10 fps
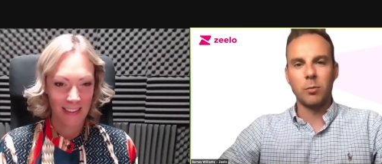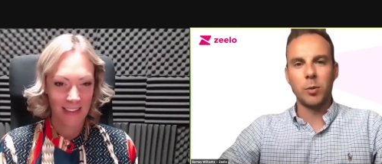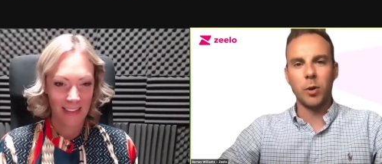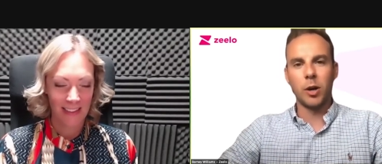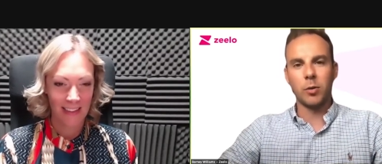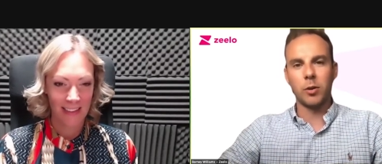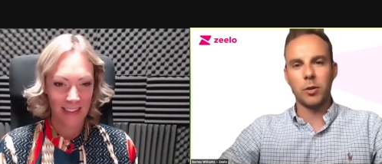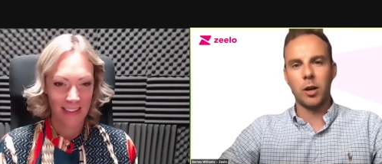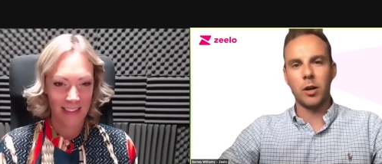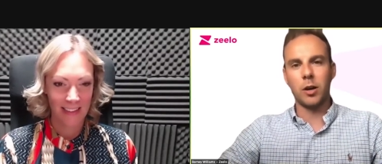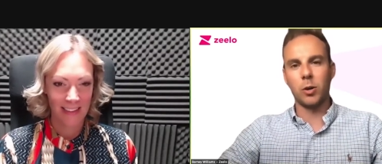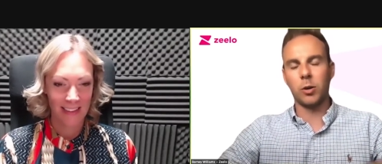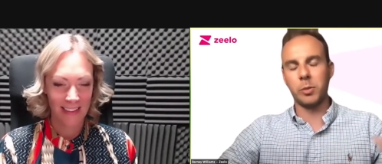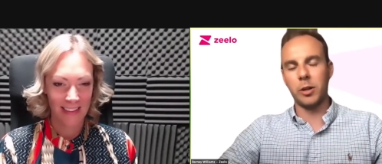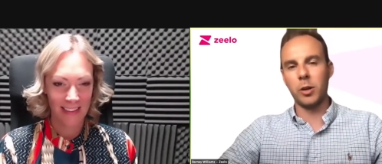Speaker 1: we work uh, a, lot
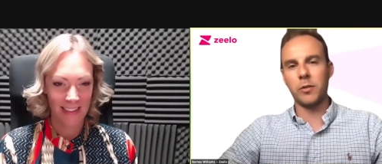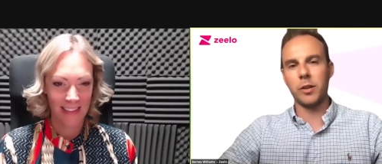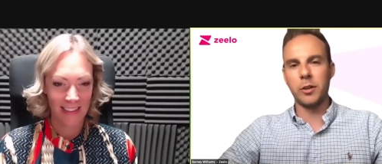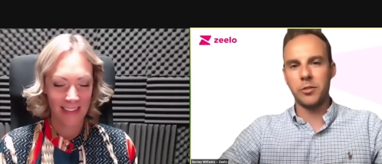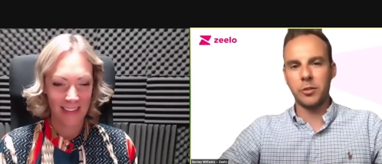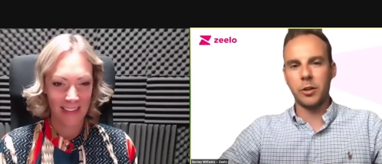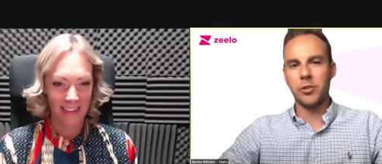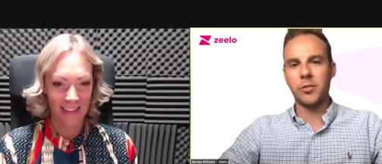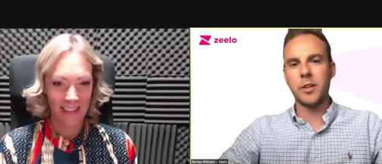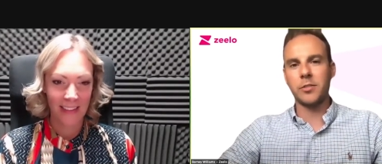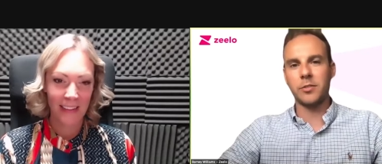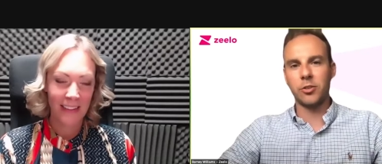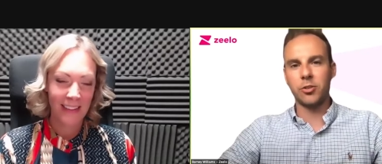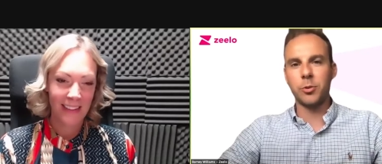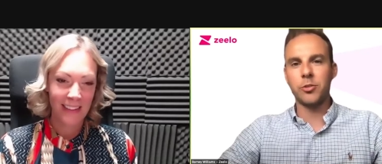of, a lot of kind of logistics and
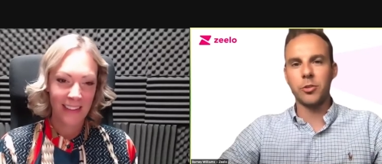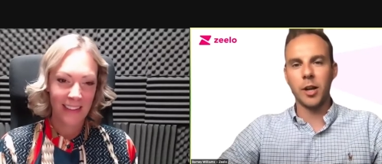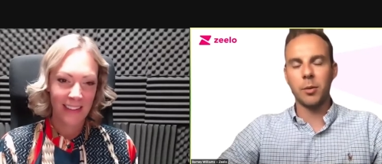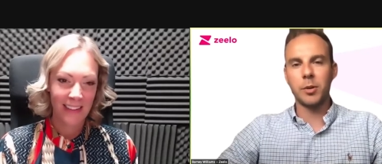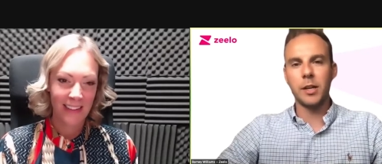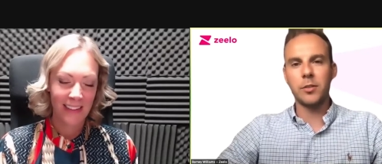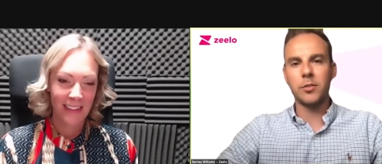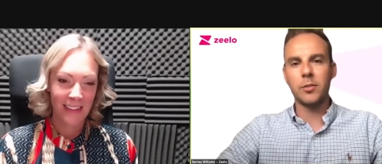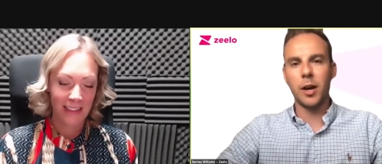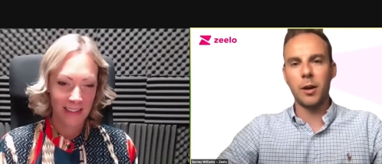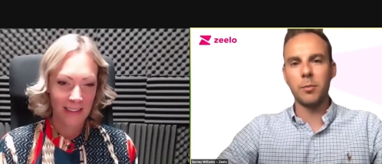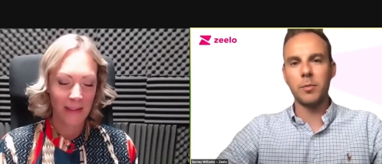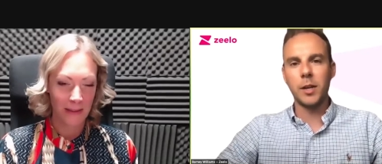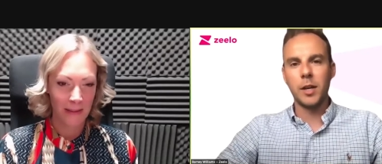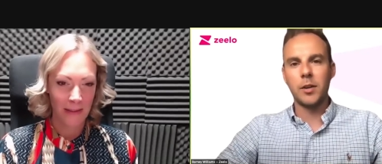distribution companies.
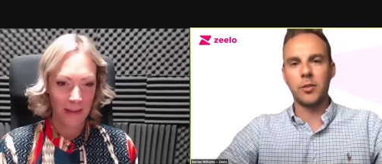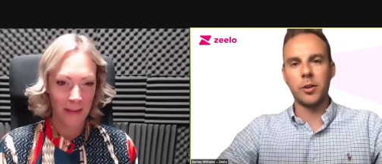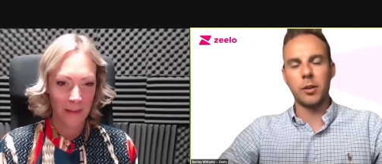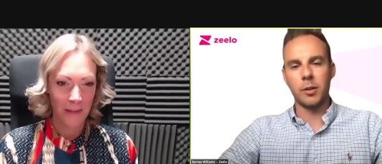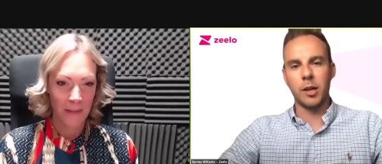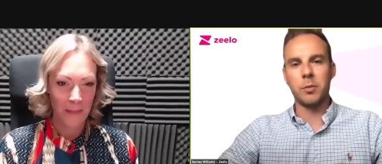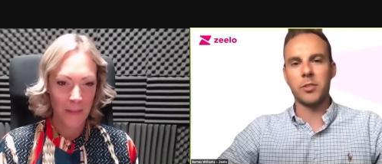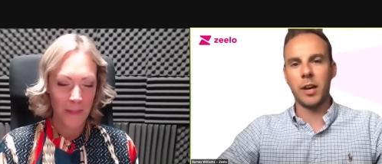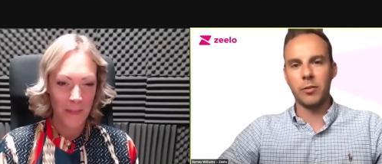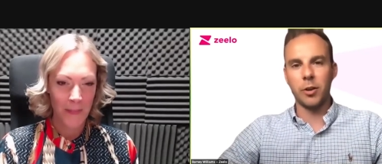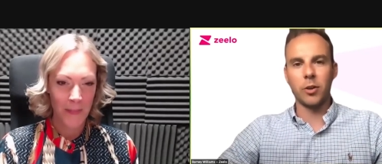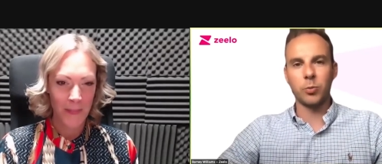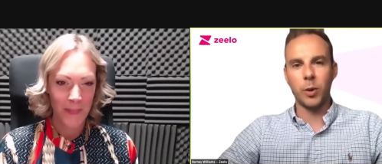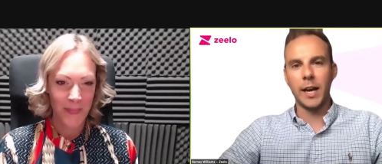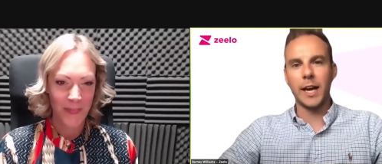Um, so you know, companies that have large
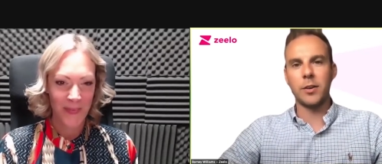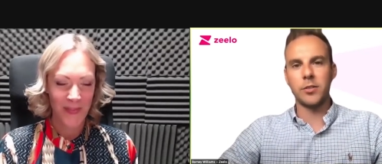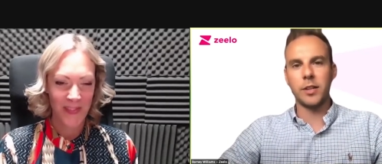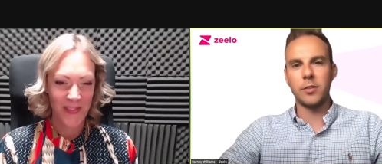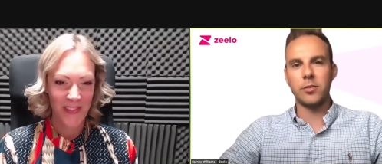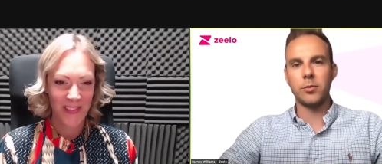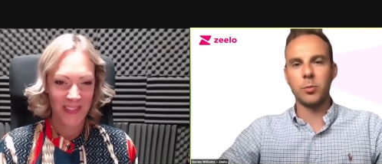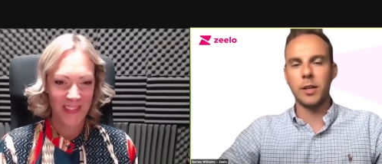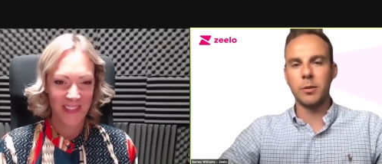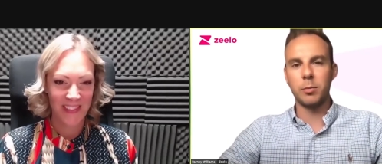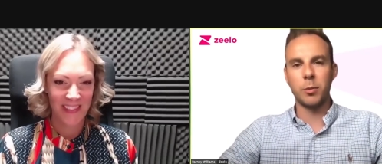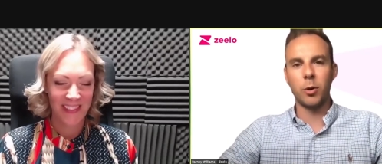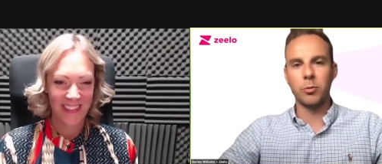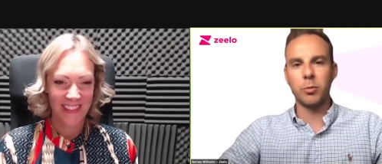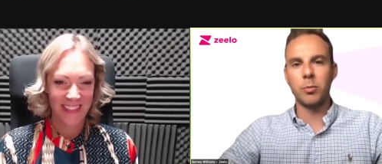warehouses with with
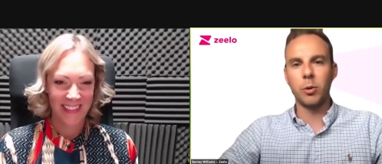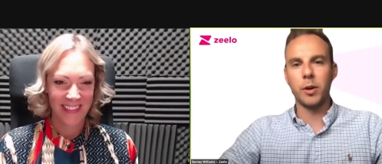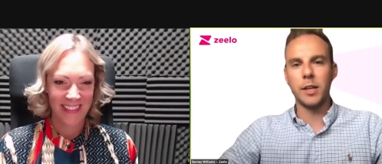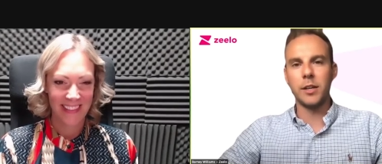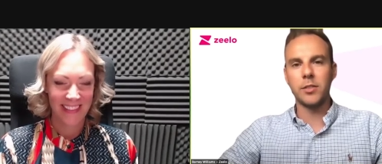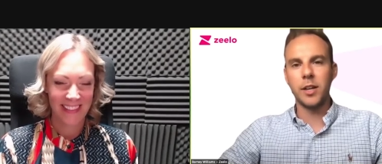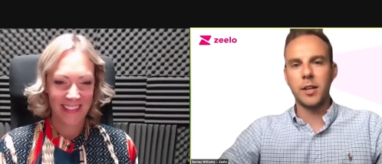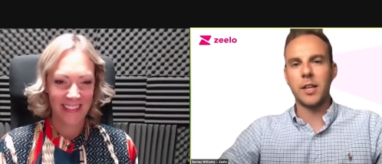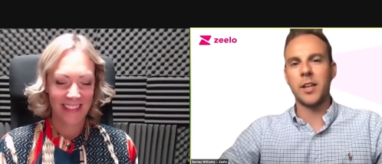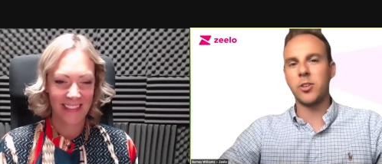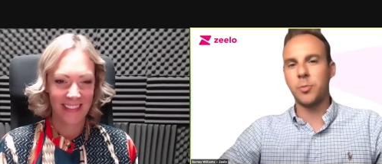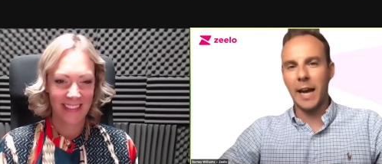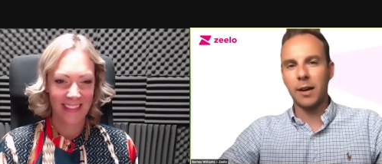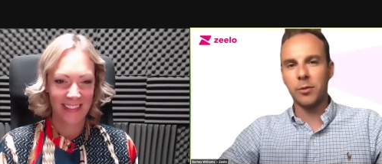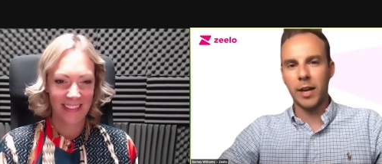multiple employees. They tend to be
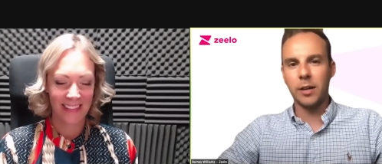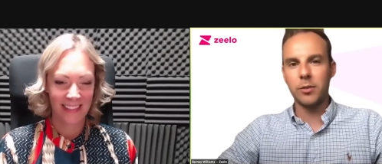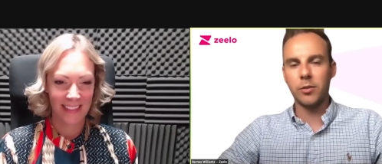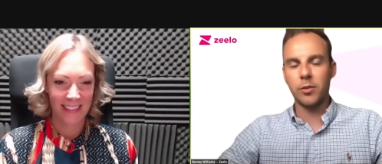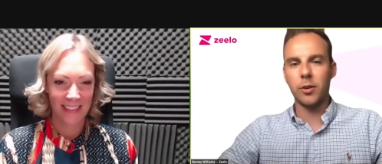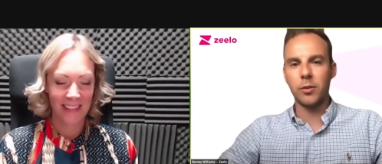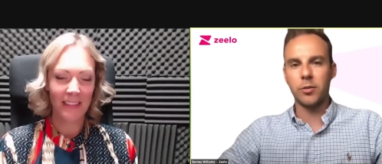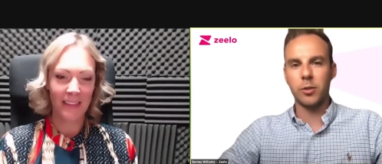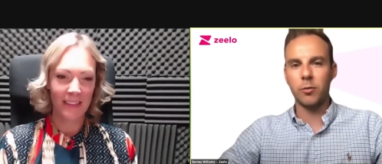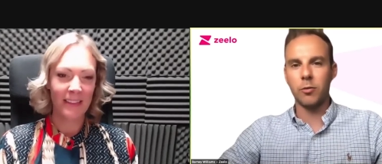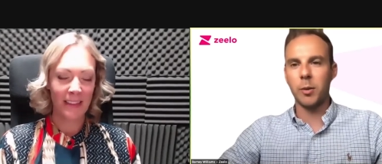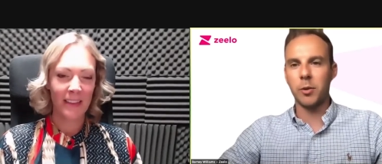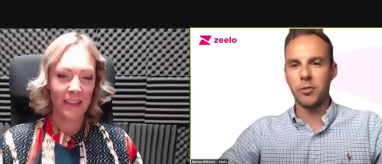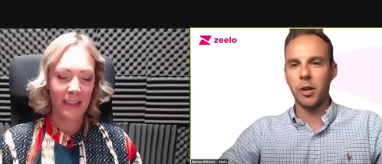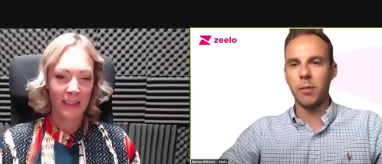out of town, so so not very
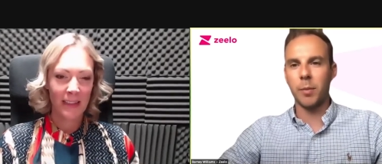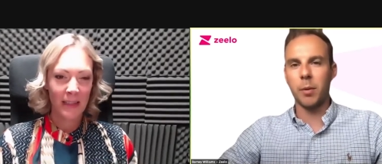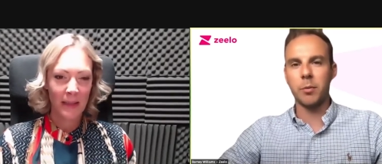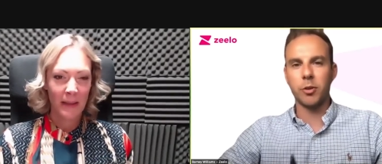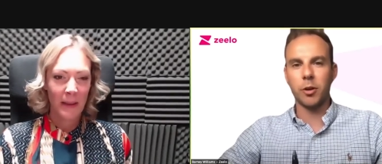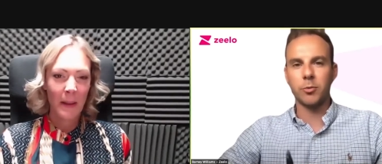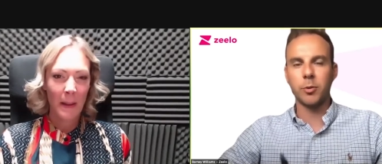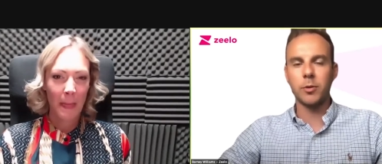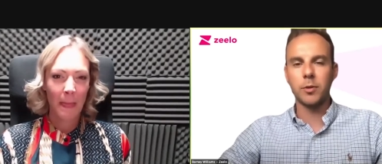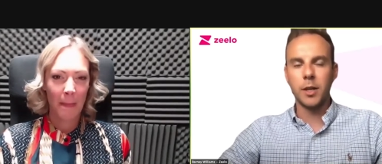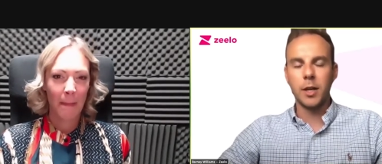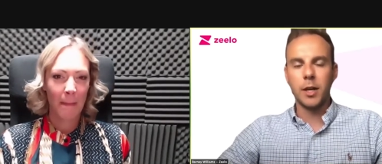well served by public transport.